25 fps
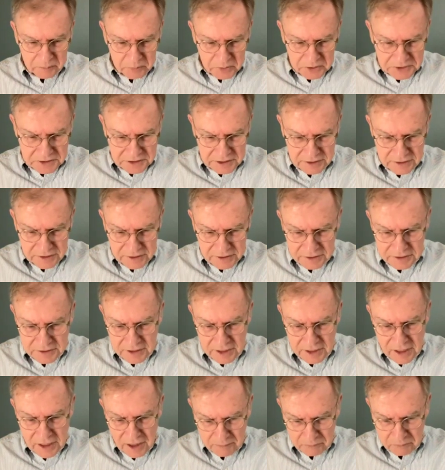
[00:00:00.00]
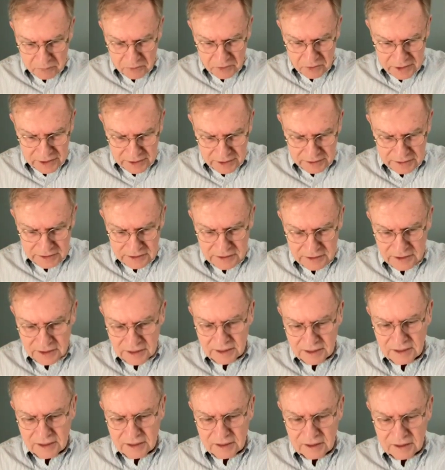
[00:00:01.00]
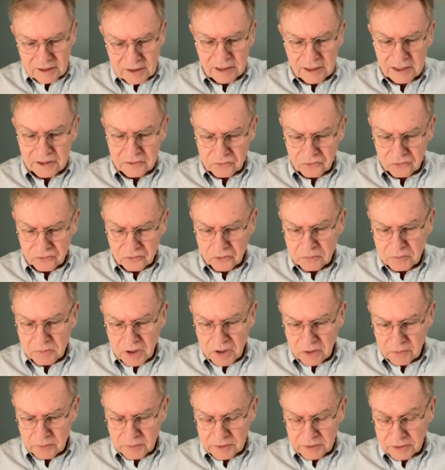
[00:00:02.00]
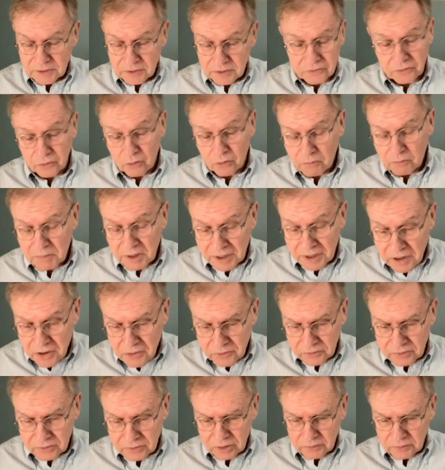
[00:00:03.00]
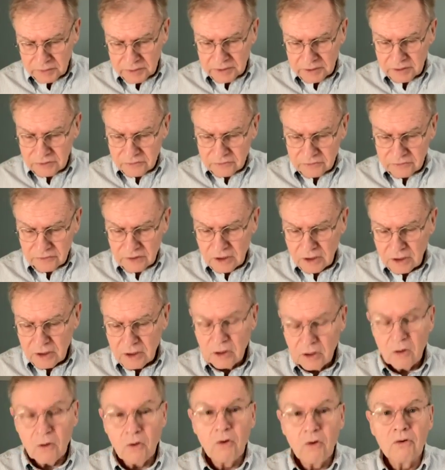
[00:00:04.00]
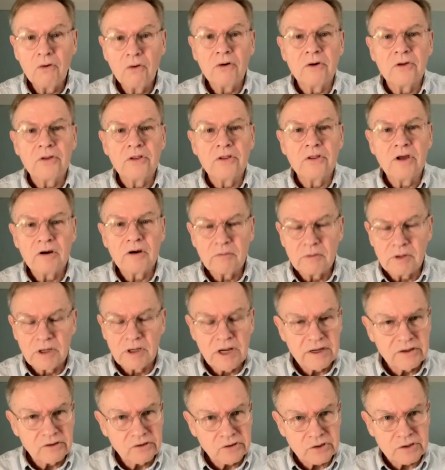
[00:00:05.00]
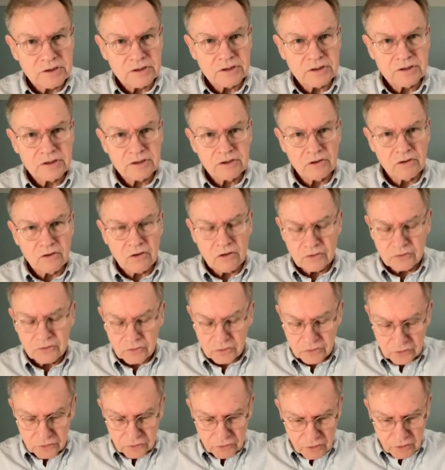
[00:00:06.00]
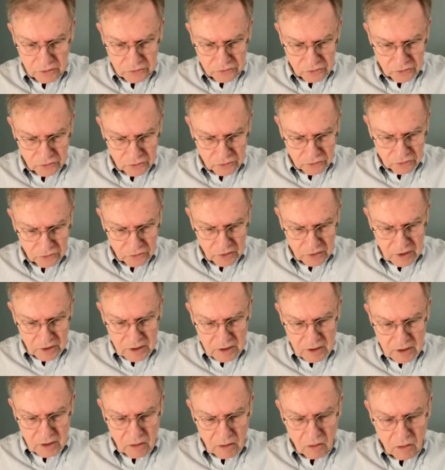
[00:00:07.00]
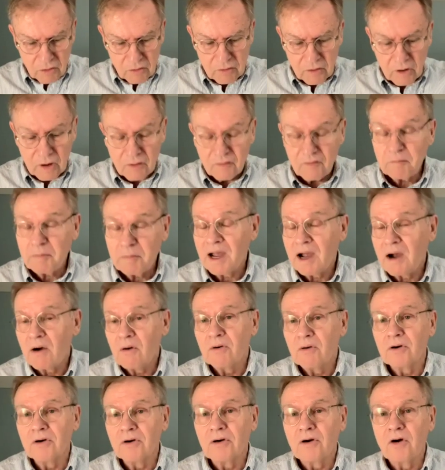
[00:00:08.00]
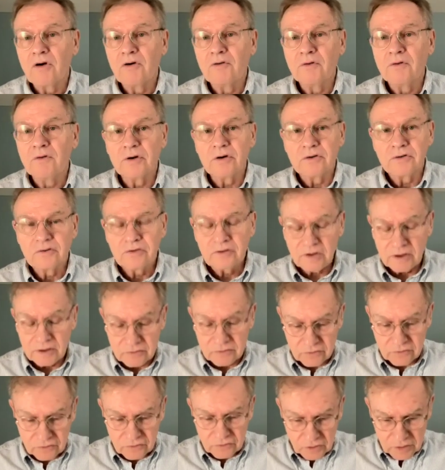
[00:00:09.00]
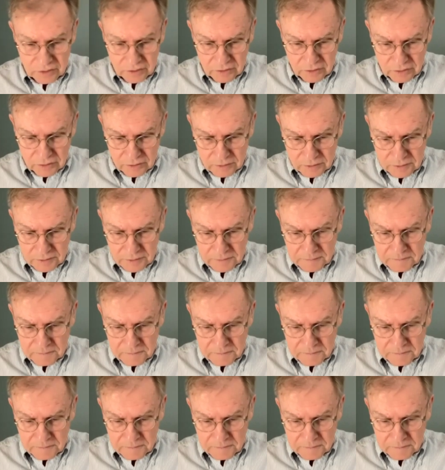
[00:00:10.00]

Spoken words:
pretending to comprehend classroom knowingness or my own knowingness or their relations to larger structures of power over sex gender.